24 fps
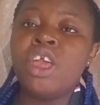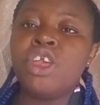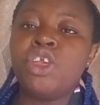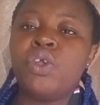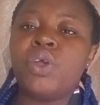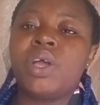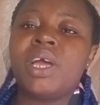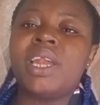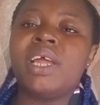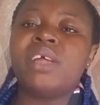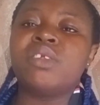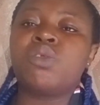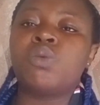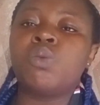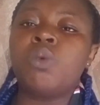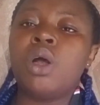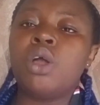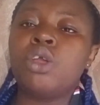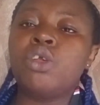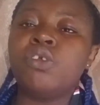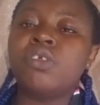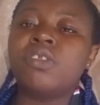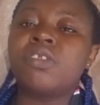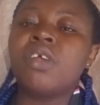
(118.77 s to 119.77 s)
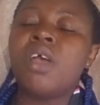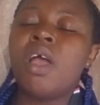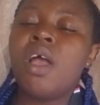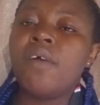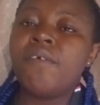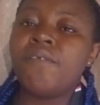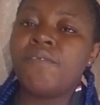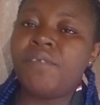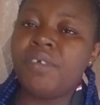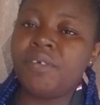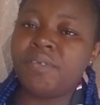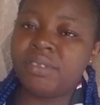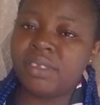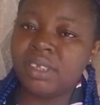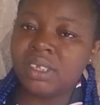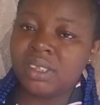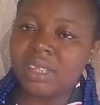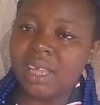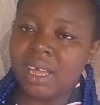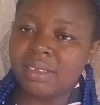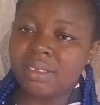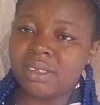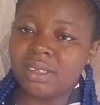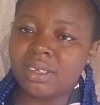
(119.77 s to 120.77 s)
You can as well use
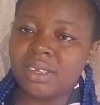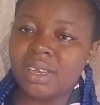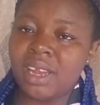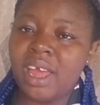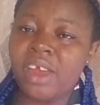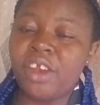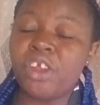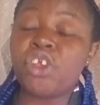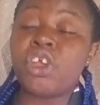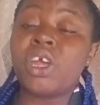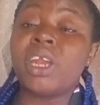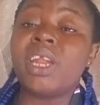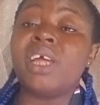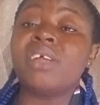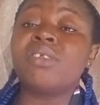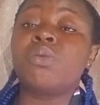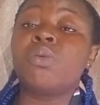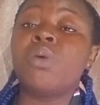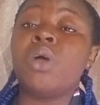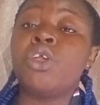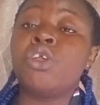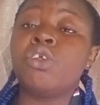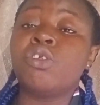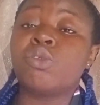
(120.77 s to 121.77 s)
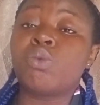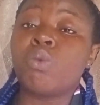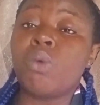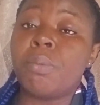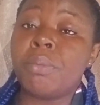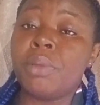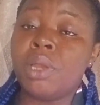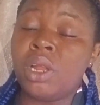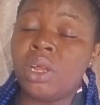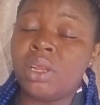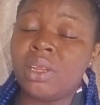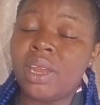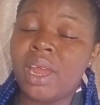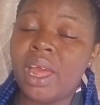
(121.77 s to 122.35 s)
50,000 naira. You can as well use 1 million